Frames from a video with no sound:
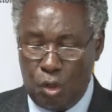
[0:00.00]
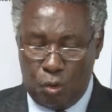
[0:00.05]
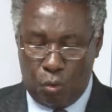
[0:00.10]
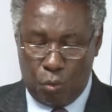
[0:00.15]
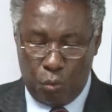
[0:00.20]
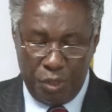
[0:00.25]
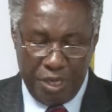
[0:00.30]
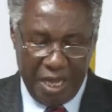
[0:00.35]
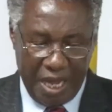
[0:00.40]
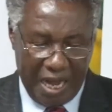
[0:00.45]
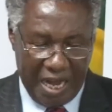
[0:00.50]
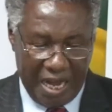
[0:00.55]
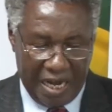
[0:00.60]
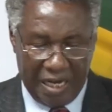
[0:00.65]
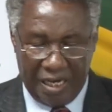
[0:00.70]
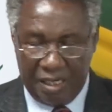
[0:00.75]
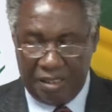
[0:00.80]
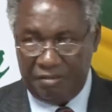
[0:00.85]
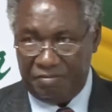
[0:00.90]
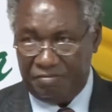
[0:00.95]
We
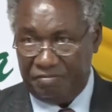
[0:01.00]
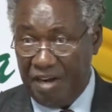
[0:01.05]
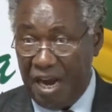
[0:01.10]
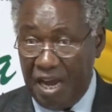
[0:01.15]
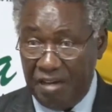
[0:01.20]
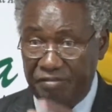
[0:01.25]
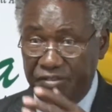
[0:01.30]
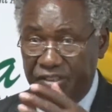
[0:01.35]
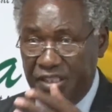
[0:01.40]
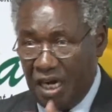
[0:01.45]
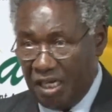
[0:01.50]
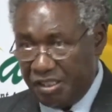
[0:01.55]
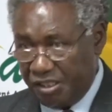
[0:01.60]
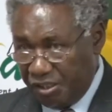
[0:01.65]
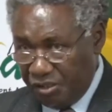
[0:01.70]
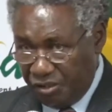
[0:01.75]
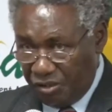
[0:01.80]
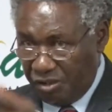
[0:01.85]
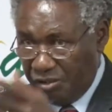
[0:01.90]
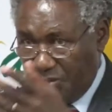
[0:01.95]
are 5
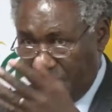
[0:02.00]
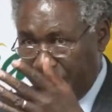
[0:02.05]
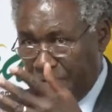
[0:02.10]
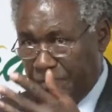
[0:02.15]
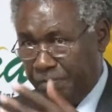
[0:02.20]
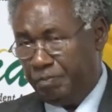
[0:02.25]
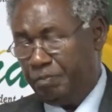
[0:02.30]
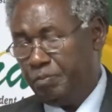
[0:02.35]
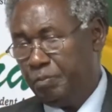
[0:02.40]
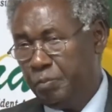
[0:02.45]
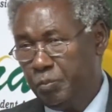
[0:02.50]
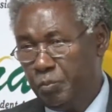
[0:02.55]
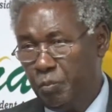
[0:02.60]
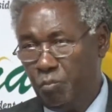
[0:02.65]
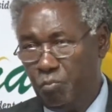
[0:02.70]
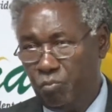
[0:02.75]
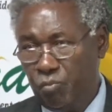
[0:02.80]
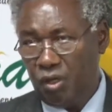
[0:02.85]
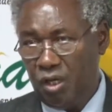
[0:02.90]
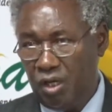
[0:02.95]
judges,
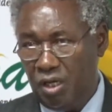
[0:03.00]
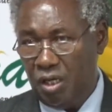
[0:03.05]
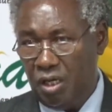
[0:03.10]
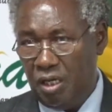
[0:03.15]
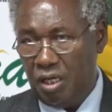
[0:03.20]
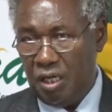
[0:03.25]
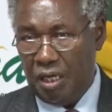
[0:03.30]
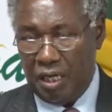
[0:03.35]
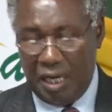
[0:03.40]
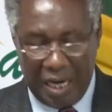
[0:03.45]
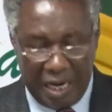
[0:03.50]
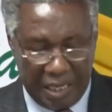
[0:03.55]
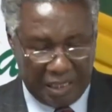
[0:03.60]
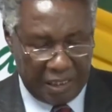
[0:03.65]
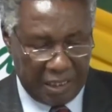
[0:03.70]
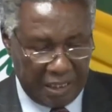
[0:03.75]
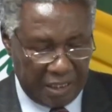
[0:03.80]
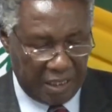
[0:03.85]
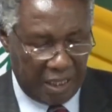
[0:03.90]
and